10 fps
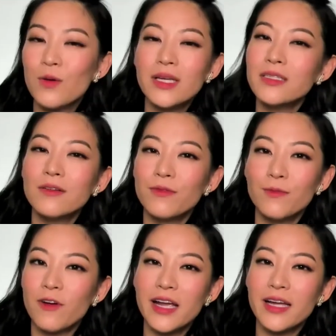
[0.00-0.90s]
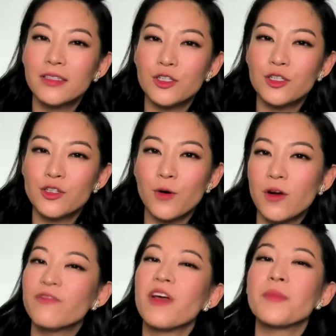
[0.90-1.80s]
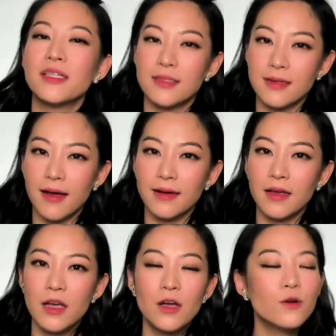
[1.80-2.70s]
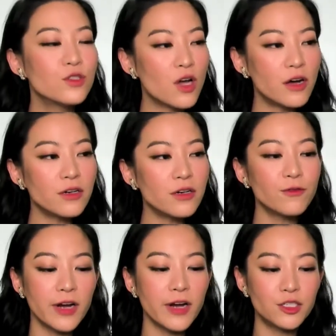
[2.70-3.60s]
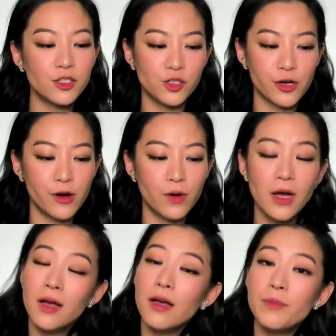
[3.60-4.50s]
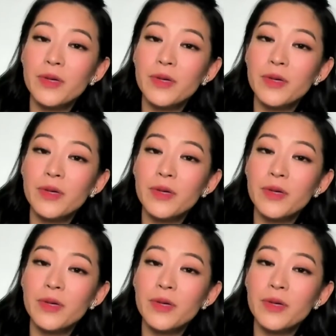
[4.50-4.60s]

who isn't afraid to show her feminine side. Yes. Who's not afraid to show a